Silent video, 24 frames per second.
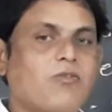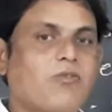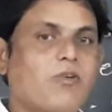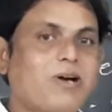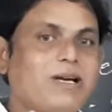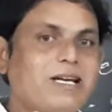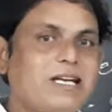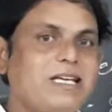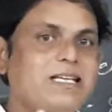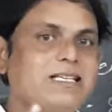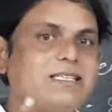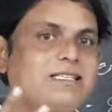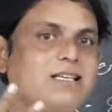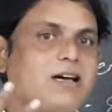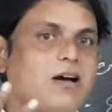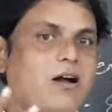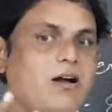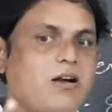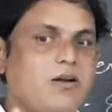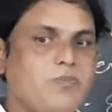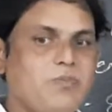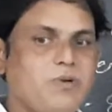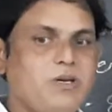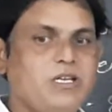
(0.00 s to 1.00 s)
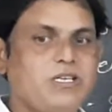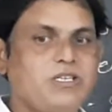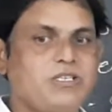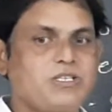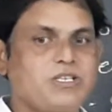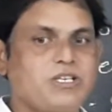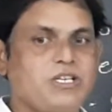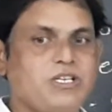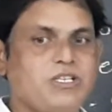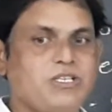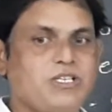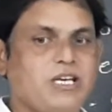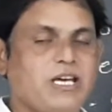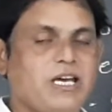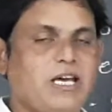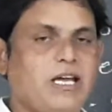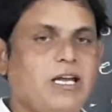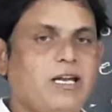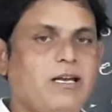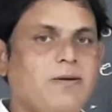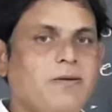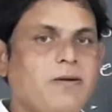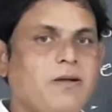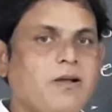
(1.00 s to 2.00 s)
what is the
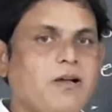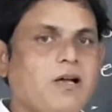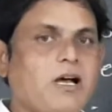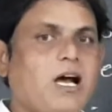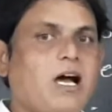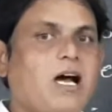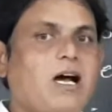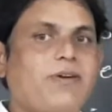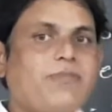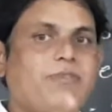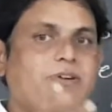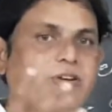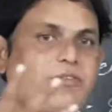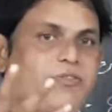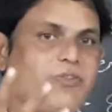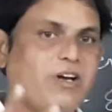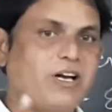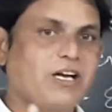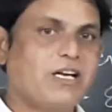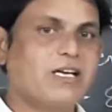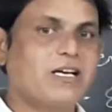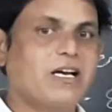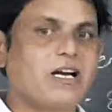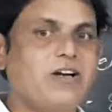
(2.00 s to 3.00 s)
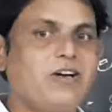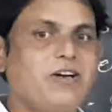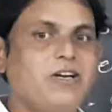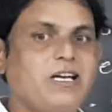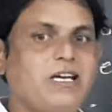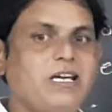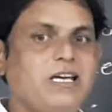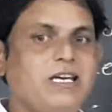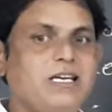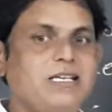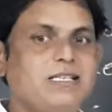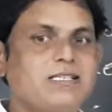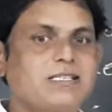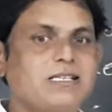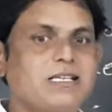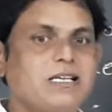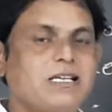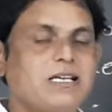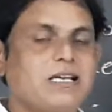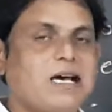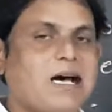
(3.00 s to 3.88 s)
administration of different countries,